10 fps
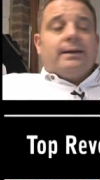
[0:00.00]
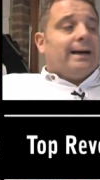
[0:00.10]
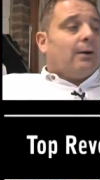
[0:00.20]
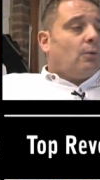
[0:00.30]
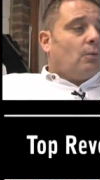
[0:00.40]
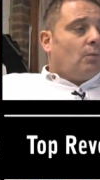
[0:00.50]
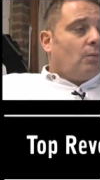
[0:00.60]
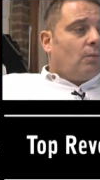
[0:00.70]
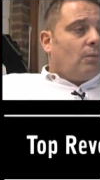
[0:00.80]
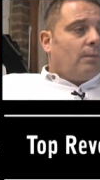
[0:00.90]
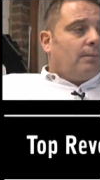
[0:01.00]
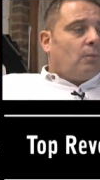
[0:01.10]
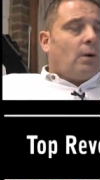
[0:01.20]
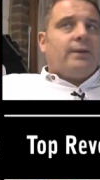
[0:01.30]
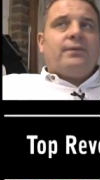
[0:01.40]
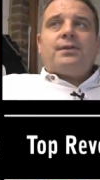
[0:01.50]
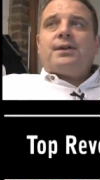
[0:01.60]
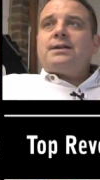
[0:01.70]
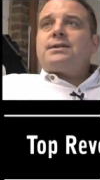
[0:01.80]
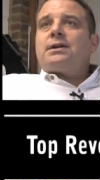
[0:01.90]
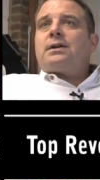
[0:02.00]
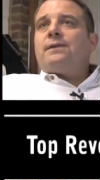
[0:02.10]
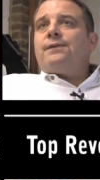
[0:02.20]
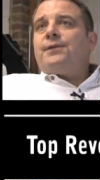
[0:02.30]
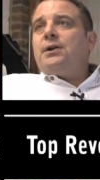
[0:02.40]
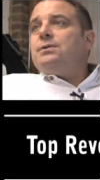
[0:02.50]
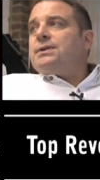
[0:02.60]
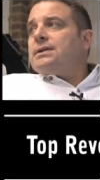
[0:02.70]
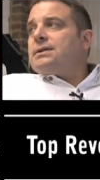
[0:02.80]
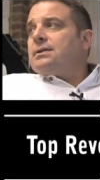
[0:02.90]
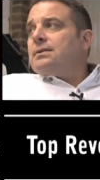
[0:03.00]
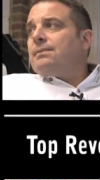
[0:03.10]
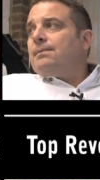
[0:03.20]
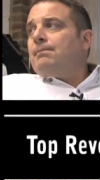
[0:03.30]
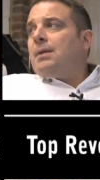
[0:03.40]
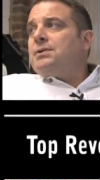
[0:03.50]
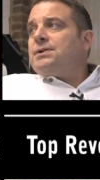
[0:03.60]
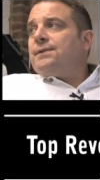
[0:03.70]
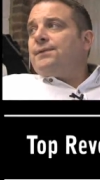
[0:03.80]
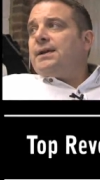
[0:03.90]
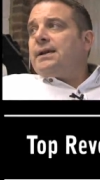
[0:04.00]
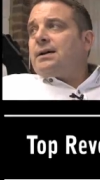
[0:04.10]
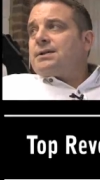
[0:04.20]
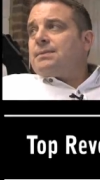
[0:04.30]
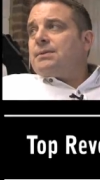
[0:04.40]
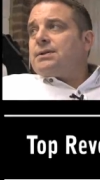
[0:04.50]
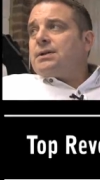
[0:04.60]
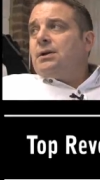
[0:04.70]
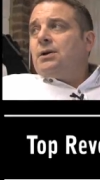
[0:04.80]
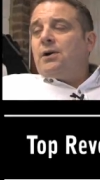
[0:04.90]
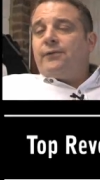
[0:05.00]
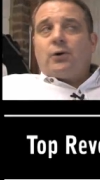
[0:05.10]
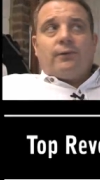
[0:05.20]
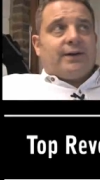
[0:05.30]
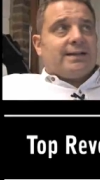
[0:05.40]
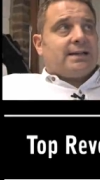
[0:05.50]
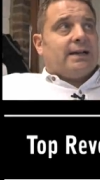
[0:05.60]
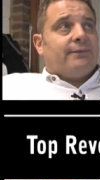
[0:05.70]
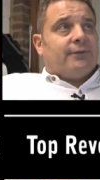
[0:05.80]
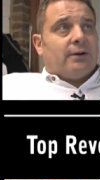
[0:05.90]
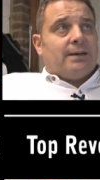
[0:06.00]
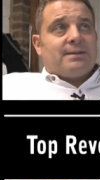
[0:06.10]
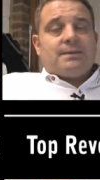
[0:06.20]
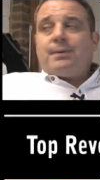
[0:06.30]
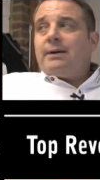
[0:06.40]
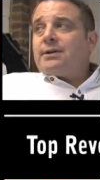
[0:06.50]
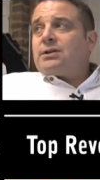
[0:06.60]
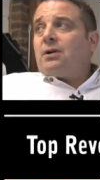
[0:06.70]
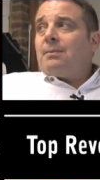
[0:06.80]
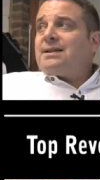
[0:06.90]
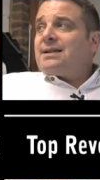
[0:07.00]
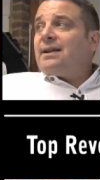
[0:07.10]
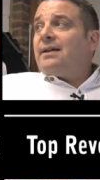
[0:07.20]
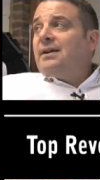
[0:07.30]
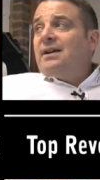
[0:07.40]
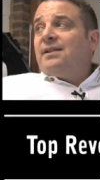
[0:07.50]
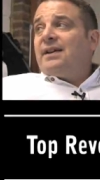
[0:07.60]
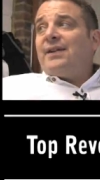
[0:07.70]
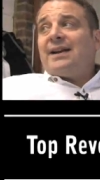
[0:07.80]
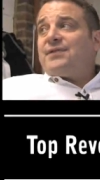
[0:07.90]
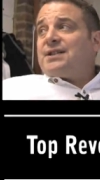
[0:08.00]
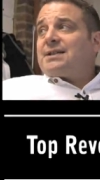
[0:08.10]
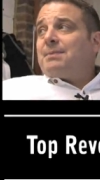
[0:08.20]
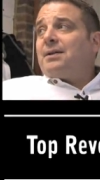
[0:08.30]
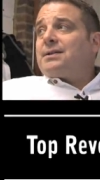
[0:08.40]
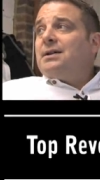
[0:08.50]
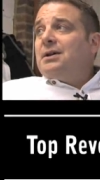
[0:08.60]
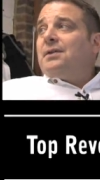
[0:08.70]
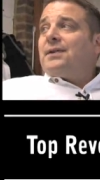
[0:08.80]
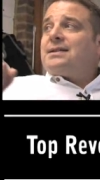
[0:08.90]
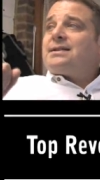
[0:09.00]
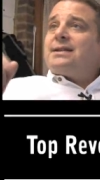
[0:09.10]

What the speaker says: Now, one of the things that confuses most of the customers who've got VSA for a limited period of time, let's say they've had it for 6 months, they